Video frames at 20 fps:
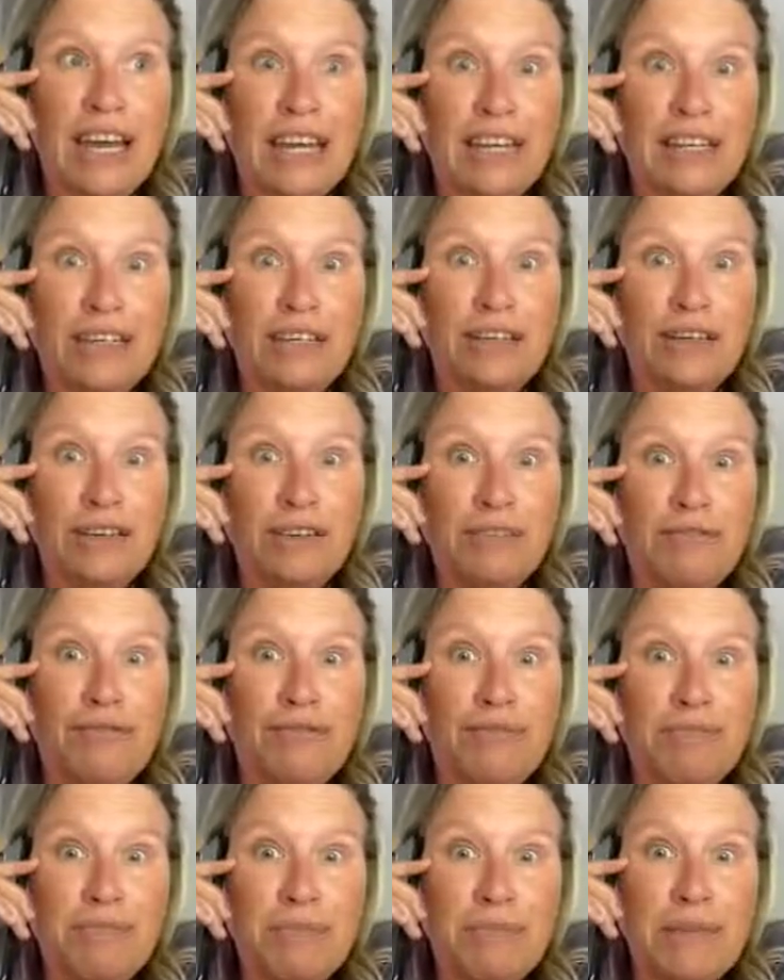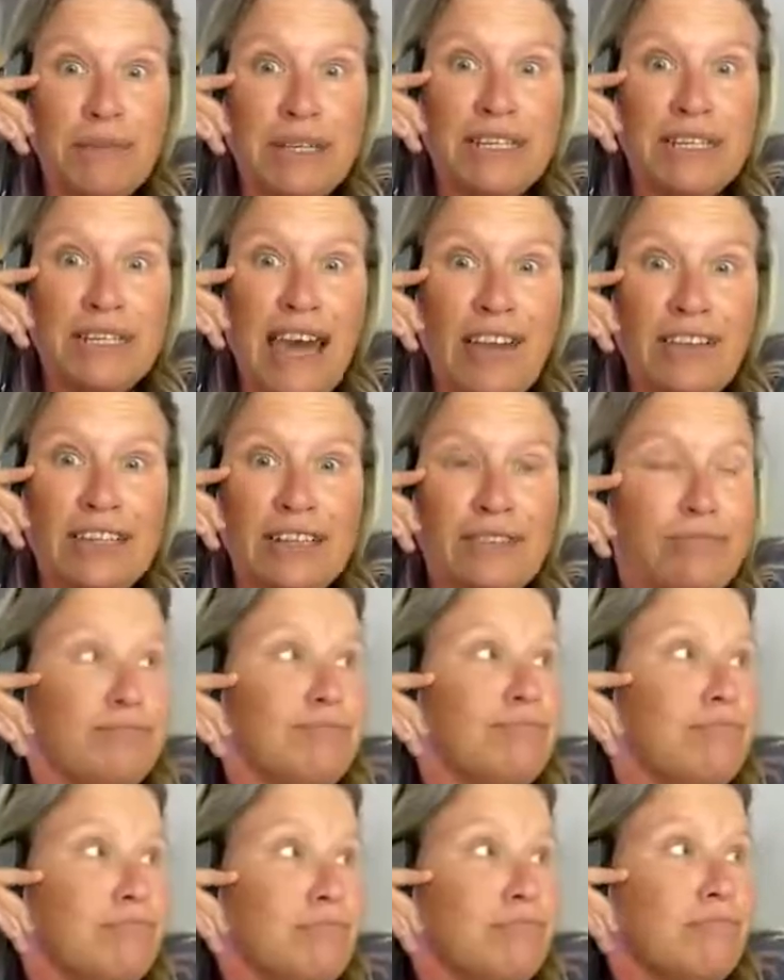kind of mentality.
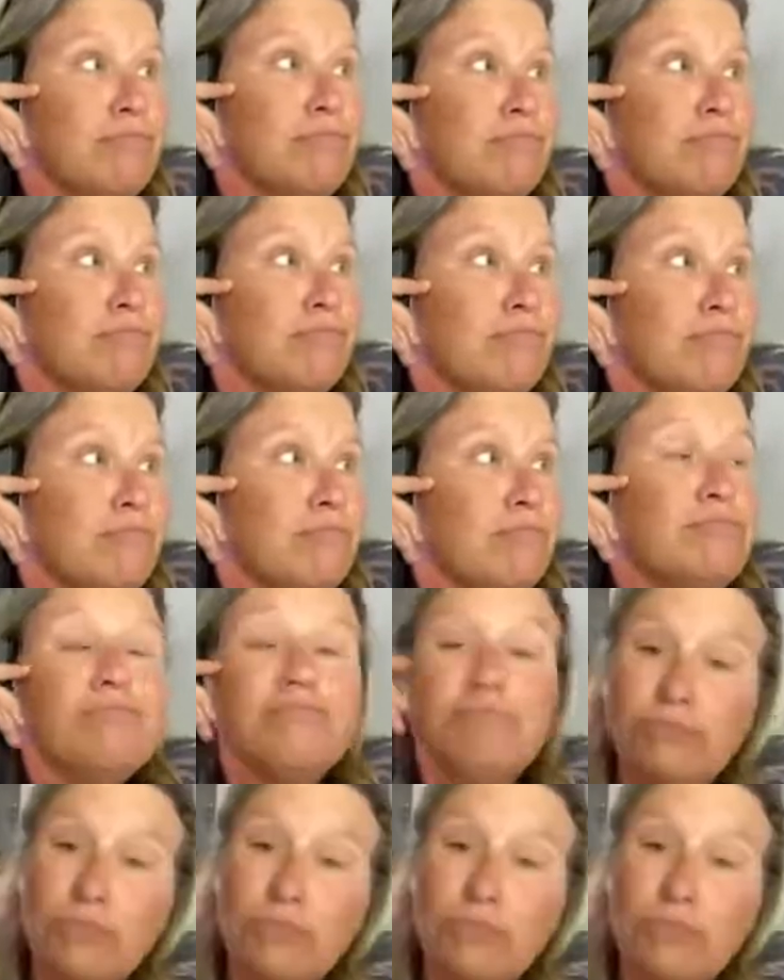Yeah.